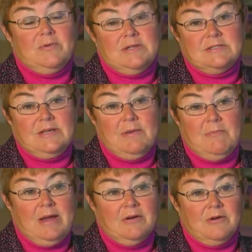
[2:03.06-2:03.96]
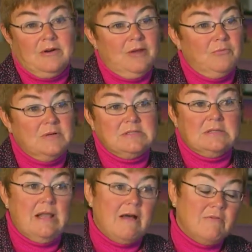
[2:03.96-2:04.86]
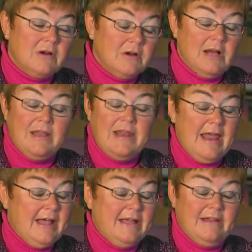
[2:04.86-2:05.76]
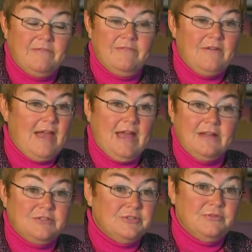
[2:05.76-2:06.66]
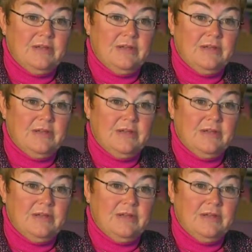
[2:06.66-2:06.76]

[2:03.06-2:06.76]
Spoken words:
going to get better. It was never a negative attitude,